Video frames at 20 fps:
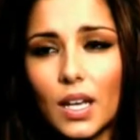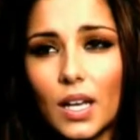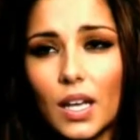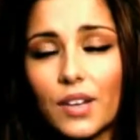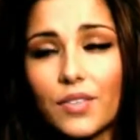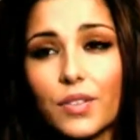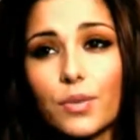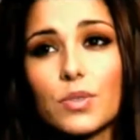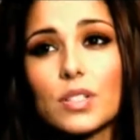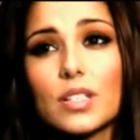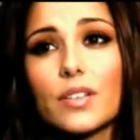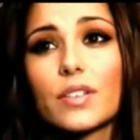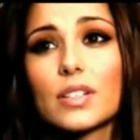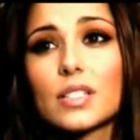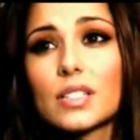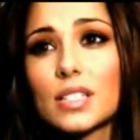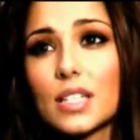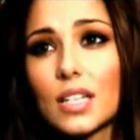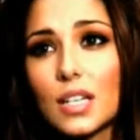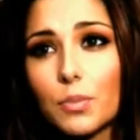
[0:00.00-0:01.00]
if I was ever
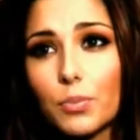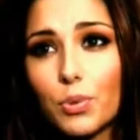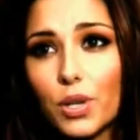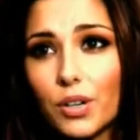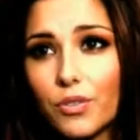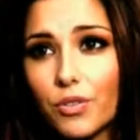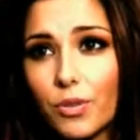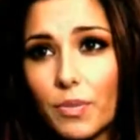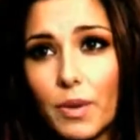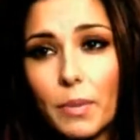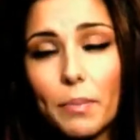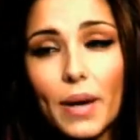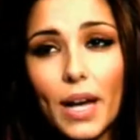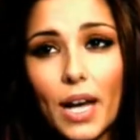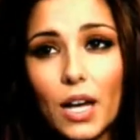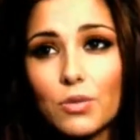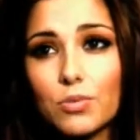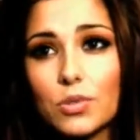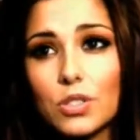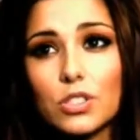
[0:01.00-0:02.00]
to take a break from the
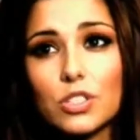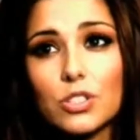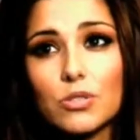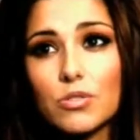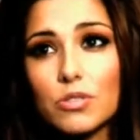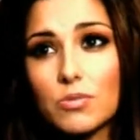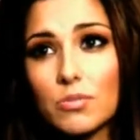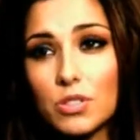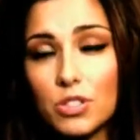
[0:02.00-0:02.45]
band we could do some